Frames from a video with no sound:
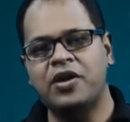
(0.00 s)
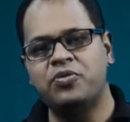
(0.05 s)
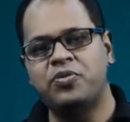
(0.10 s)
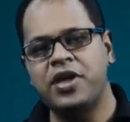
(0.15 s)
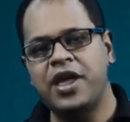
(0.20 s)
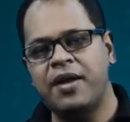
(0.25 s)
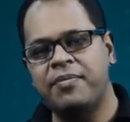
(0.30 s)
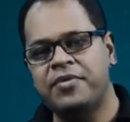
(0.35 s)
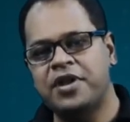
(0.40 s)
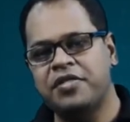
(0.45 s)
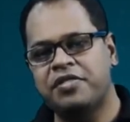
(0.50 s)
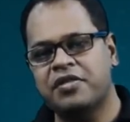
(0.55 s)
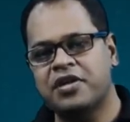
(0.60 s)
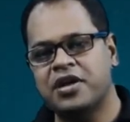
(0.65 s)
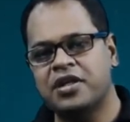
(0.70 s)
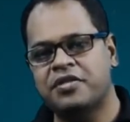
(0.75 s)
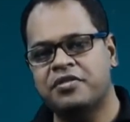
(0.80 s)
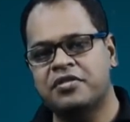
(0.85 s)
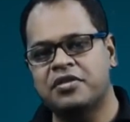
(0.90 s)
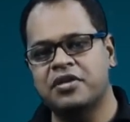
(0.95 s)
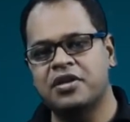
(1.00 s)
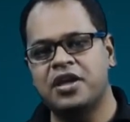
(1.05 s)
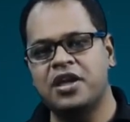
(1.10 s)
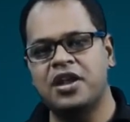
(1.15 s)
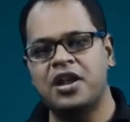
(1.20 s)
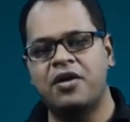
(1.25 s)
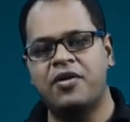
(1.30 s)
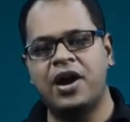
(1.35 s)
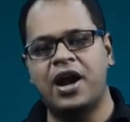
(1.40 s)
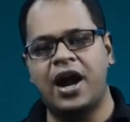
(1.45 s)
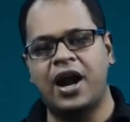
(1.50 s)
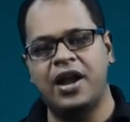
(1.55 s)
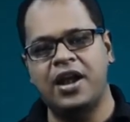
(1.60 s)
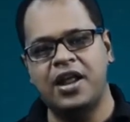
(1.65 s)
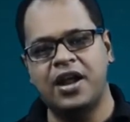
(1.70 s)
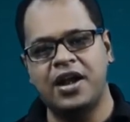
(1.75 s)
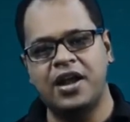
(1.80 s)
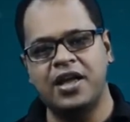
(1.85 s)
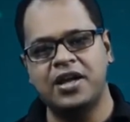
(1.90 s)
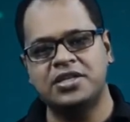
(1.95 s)
what we have discussed in our
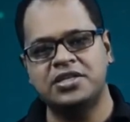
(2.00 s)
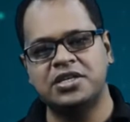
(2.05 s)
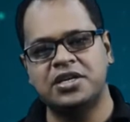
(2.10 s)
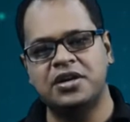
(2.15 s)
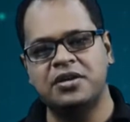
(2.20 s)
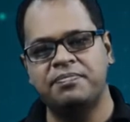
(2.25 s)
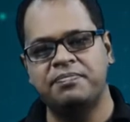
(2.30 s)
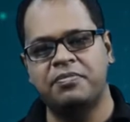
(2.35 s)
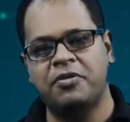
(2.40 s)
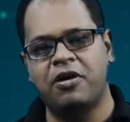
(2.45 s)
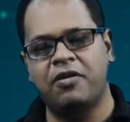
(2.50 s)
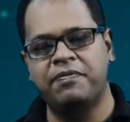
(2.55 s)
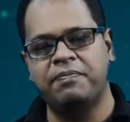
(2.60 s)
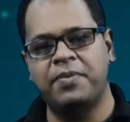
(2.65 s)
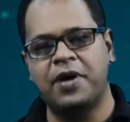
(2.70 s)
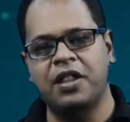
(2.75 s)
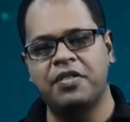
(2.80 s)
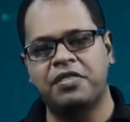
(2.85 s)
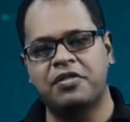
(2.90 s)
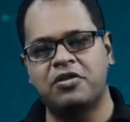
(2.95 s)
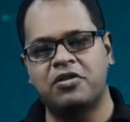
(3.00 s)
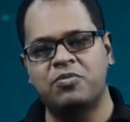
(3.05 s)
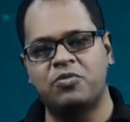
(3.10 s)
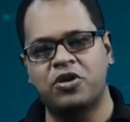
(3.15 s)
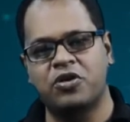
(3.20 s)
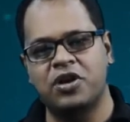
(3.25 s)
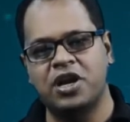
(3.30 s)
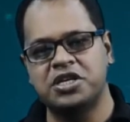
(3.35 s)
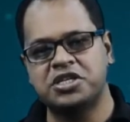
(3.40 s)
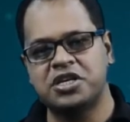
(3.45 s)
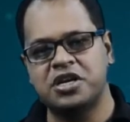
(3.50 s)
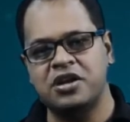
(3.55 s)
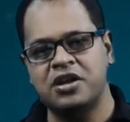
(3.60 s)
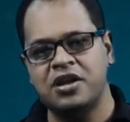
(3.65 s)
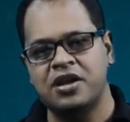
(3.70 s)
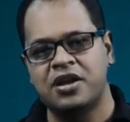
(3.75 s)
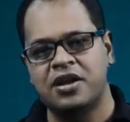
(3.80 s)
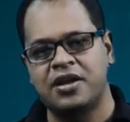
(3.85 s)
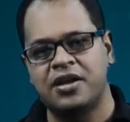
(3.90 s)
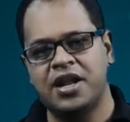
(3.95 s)
earlier lecture of pulse code
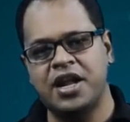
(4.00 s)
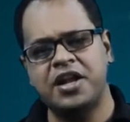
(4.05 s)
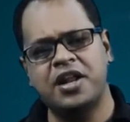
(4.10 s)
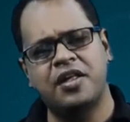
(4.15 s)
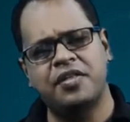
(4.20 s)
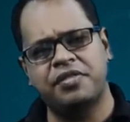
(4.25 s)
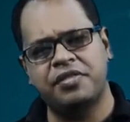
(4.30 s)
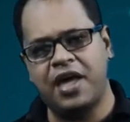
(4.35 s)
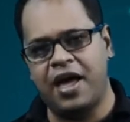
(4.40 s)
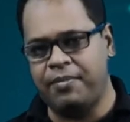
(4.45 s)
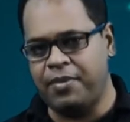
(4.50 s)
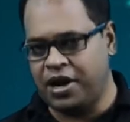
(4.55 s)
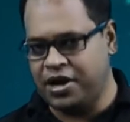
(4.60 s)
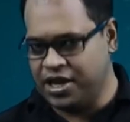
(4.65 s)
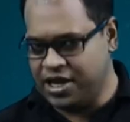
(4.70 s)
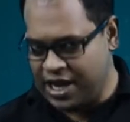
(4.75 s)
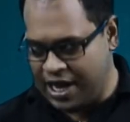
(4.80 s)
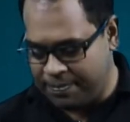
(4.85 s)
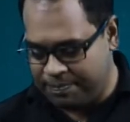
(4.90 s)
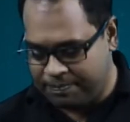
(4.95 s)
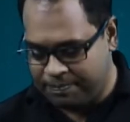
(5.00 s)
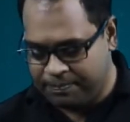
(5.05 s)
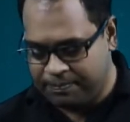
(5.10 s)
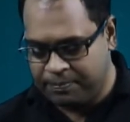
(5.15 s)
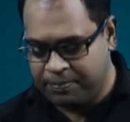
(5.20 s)
modulation, let us have a recap.